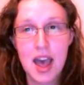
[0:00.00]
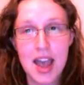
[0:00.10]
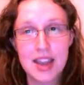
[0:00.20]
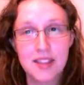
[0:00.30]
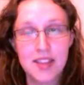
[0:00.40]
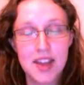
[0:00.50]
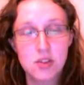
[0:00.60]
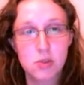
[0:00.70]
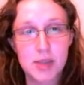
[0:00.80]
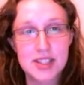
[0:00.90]
I then
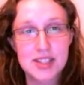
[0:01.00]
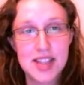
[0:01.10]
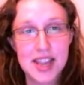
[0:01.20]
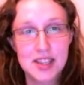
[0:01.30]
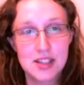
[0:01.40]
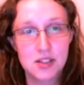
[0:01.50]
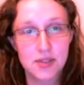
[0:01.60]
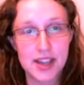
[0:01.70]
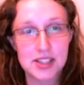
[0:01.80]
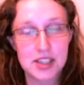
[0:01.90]
draw my second
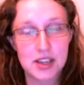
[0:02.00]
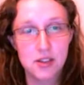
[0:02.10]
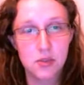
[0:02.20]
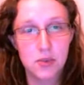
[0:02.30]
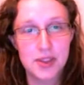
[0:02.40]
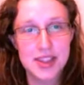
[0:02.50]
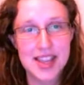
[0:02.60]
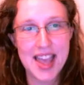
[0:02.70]
vector with